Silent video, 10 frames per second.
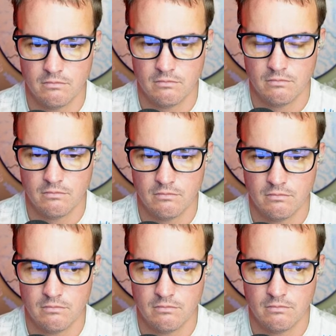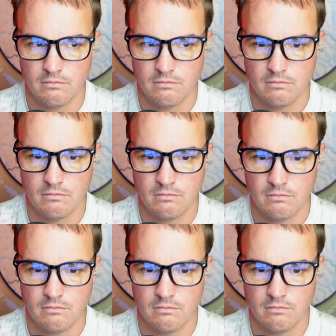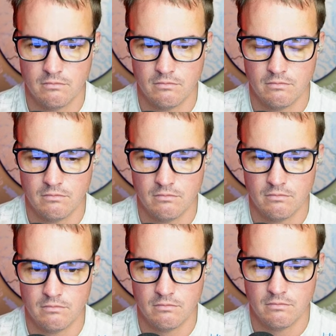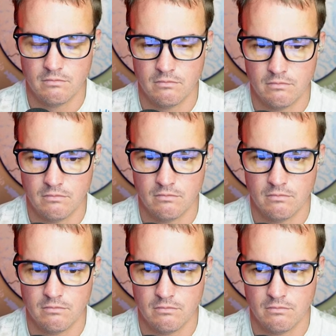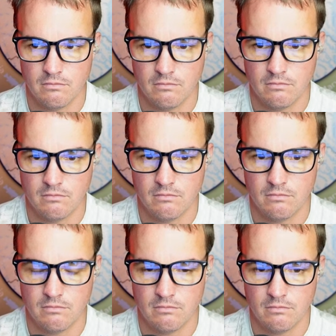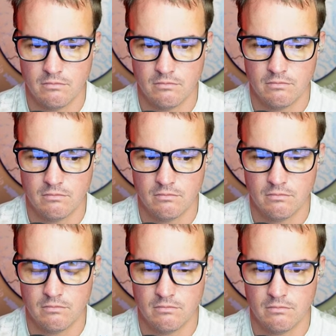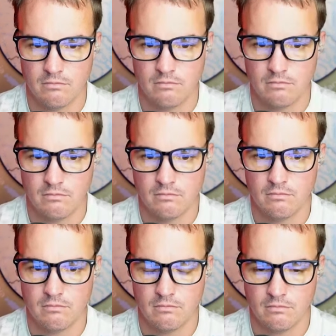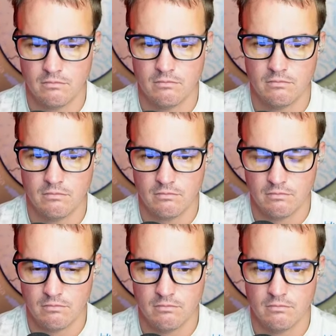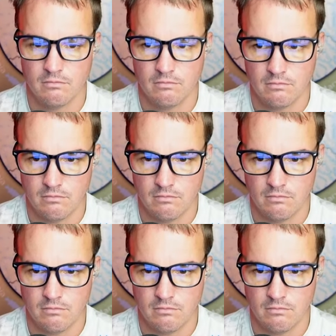(silent)